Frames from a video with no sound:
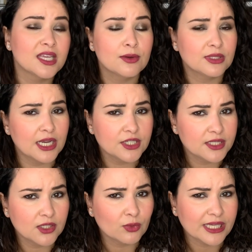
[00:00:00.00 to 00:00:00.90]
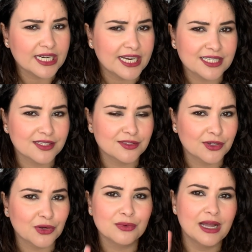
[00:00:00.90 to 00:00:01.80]
It was actually still really nice.
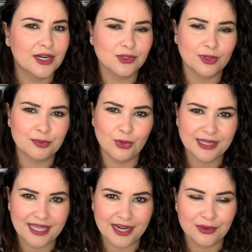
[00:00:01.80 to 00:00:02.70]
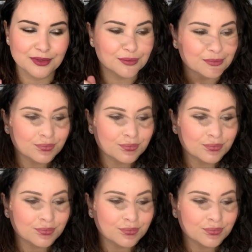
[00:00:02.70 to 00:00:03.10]
So I just wanted to point that out.